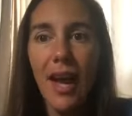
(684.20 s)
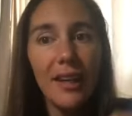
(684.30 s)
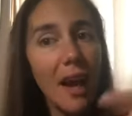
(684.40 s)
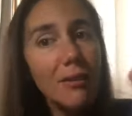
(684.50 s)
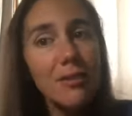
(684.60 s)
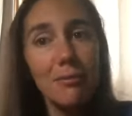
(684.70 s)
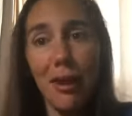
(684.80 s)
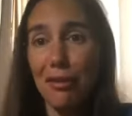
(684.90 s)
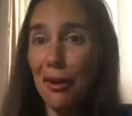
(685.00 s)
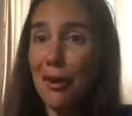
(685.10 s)
And I was in
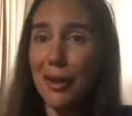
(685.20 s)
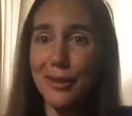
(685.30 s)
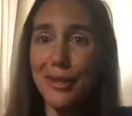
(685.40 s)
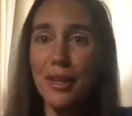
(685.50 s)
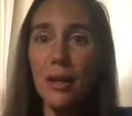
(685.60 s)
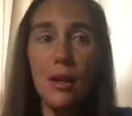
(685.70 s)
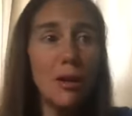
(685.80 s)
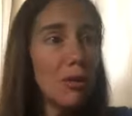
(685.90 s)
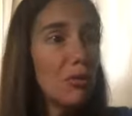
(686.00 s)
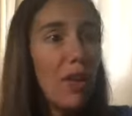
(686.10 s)
my 30s.
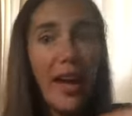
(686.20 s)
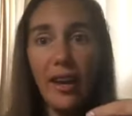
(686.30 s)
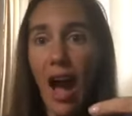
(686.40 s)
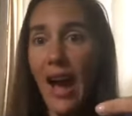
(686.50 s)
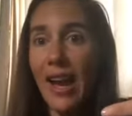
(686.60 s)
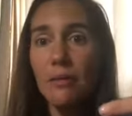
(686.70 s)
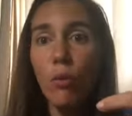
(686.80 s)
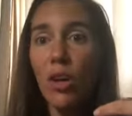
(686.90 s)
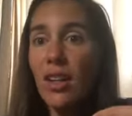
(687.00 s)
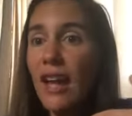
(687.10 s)
Like, I had
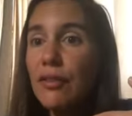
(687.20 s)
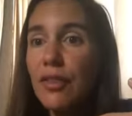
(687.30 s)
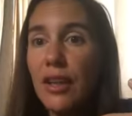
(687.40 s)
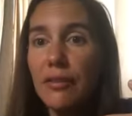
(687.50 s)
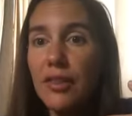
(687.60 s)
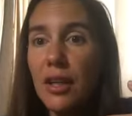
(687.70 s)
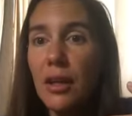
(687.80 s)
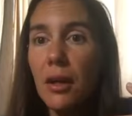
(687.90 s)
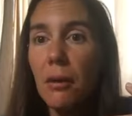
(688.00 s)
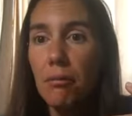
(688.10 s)
more life lived
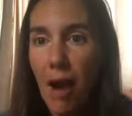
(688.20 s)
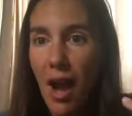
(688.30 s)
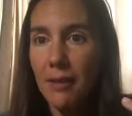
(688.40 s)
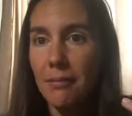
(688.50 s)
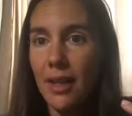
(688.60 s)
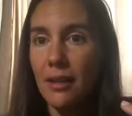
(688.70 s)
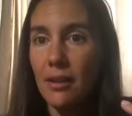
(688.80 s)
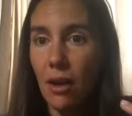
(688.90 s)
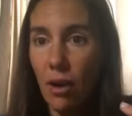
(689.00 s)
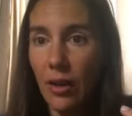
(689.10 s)
behind me,
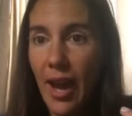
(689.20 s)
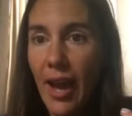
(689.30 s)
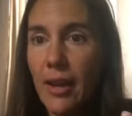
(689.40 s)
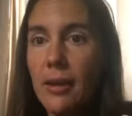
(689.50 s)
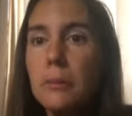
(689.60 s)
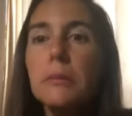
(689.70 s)
okay?